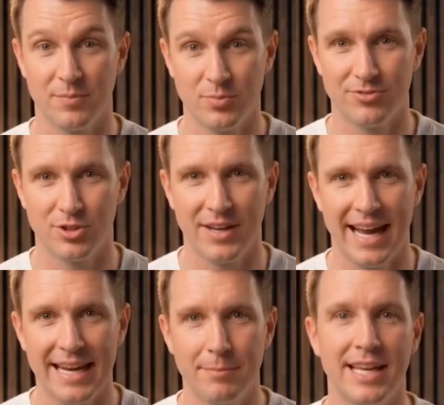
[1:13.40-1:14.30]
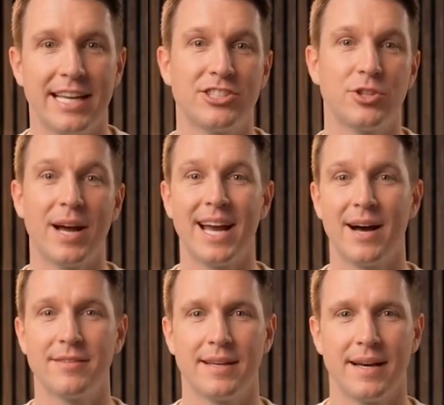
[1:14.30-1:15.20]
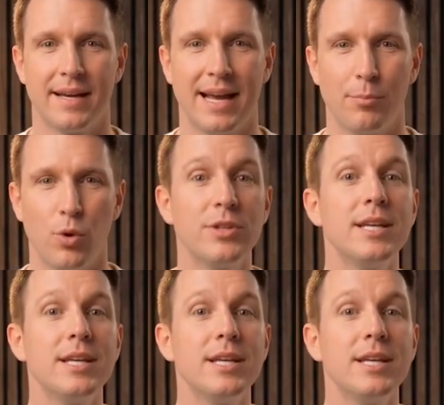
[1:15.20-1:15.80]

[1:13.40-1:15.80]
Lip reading: reviewed any meetings you have, and pulled